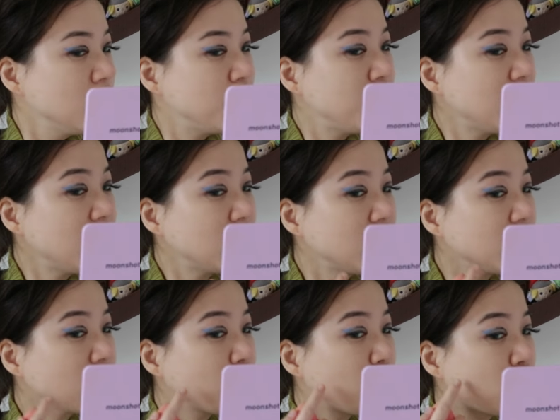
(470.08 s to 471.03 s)
But
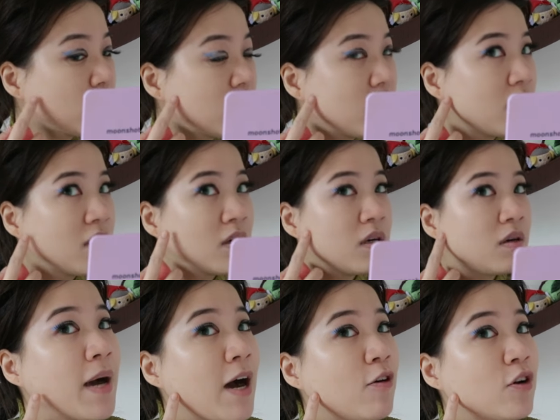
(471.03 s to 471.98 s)
as for the
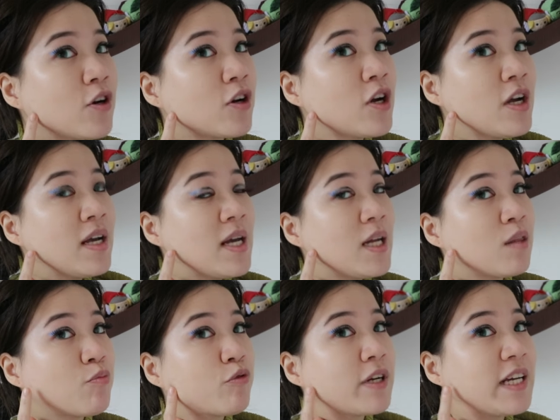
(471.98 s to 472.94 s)
powder,
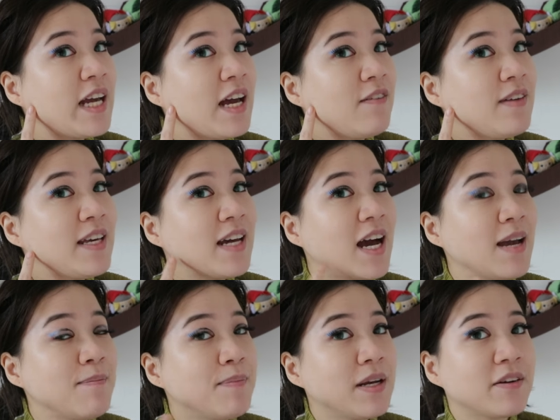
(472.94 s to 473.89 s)
it's pretty heavy.
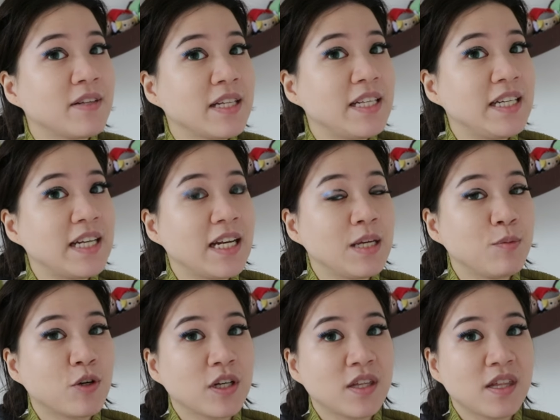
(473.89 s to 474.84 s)
I barely need any
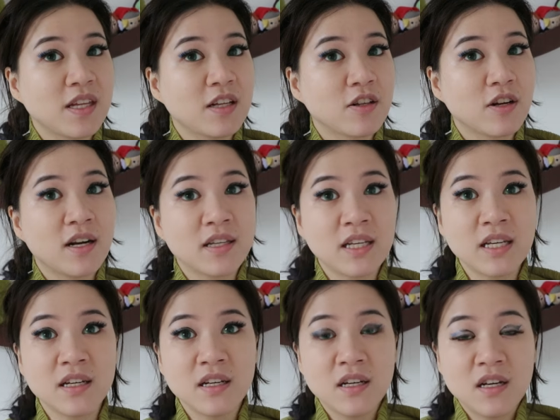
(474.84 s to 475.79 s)
more concealer. I
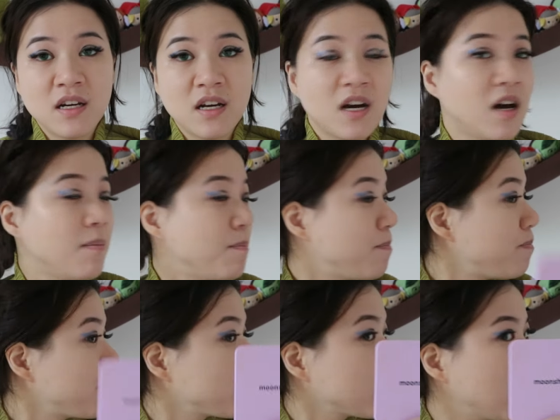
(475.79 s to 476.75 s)
think I
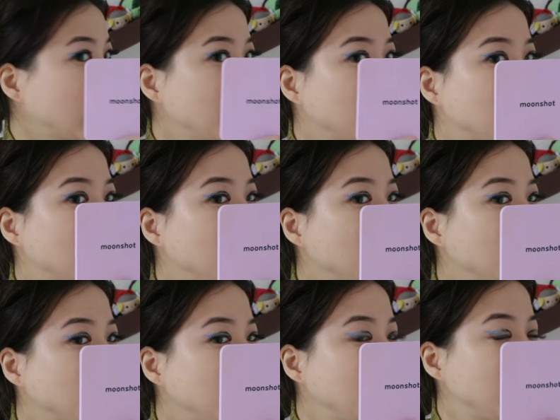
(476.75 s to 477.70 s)
can still
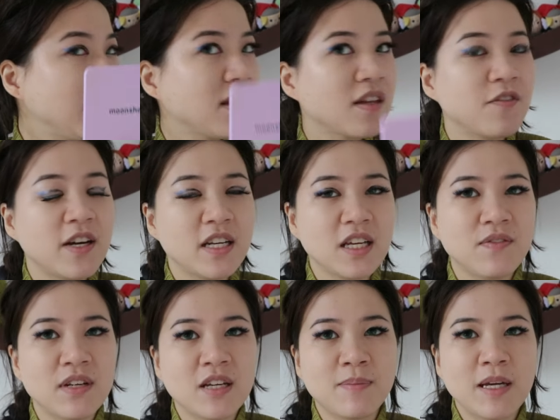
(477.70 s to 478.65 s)
see hints of
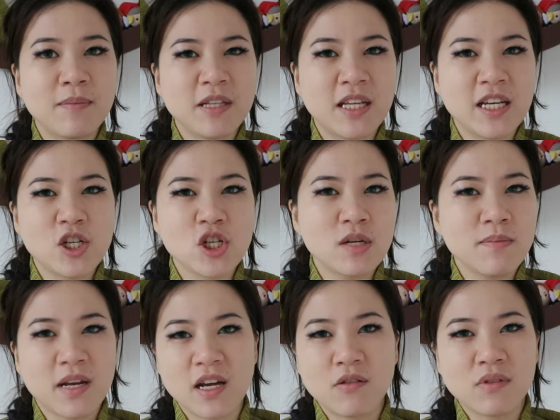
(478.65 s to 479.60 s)
uneven pigmentation,
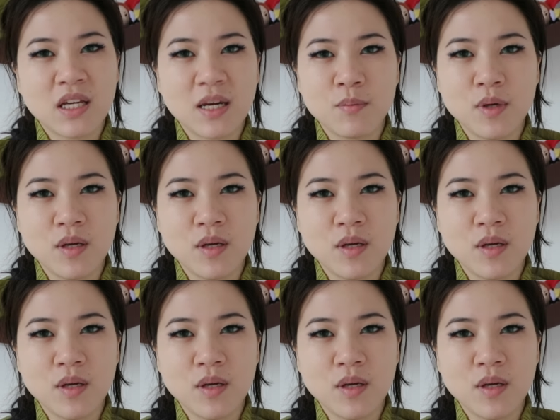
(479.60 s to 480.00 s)
but I don't think I'm